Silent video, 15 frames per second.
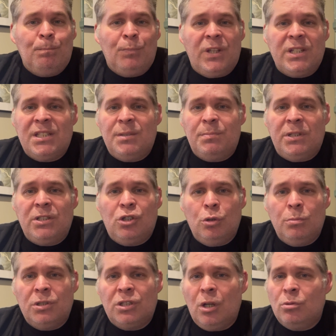This has been
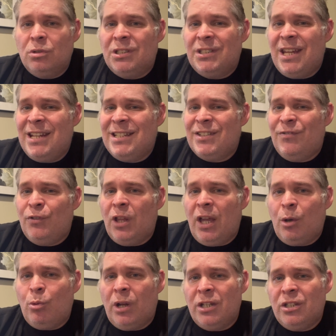Tombstone's Takes. If you
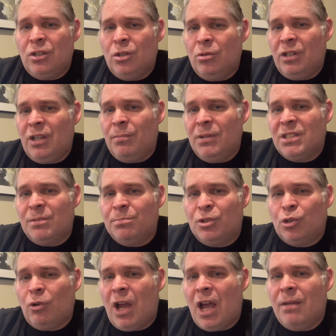like what I do, give me a
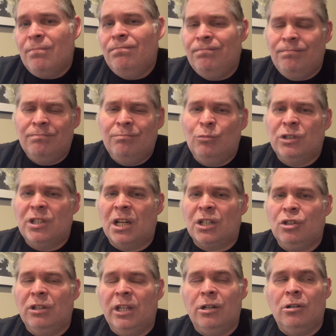subscribe. We'll talk
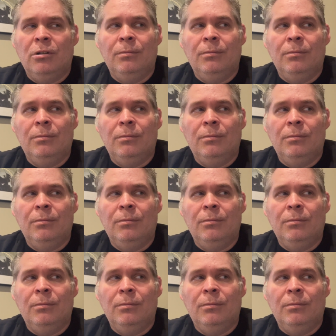to you later.